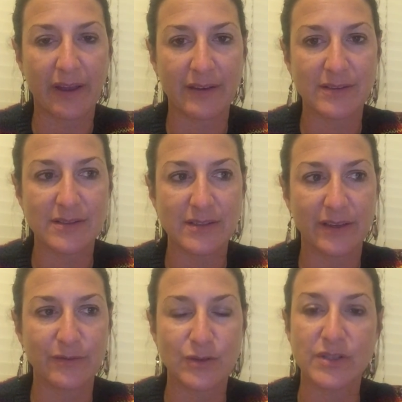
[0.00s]
and
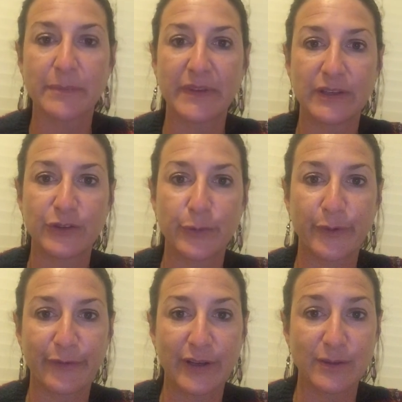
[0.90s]
give you something to
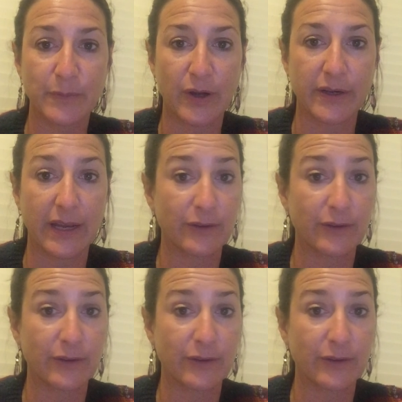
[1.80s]
reflect upon,